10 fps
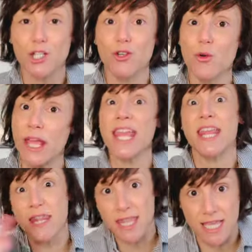to
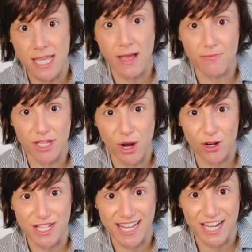in the
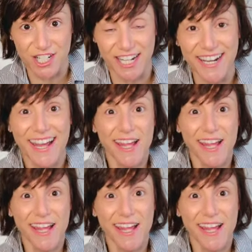EMDR session.